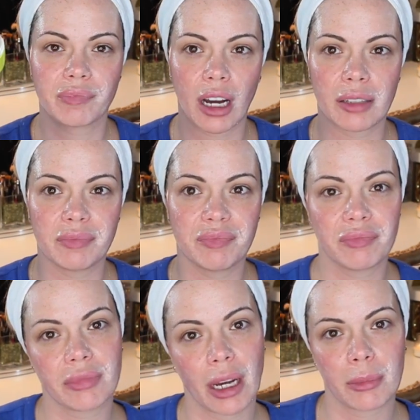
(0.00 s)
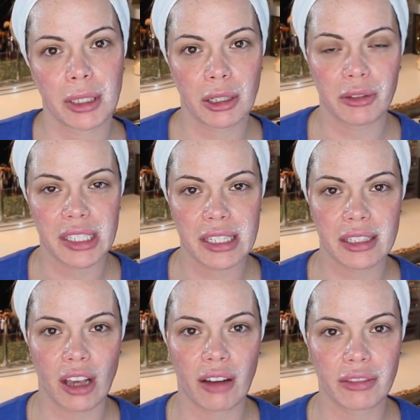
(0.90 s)
Done. Now I'm gonna go rinse
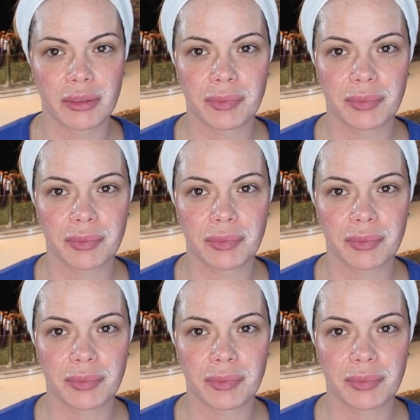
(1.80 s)
this off.